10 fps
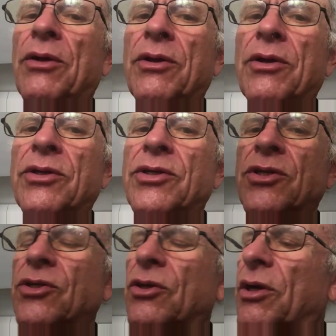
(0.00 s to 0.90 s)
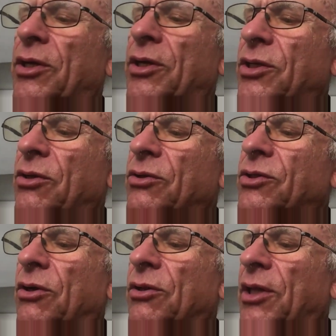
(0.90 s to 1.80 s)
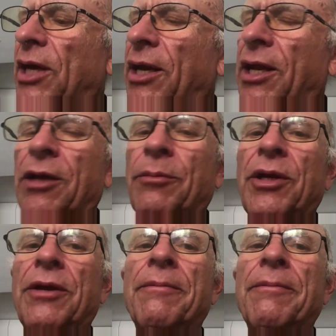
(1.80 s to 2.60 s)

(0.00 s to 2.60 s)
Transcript: the society's ills on that enemy.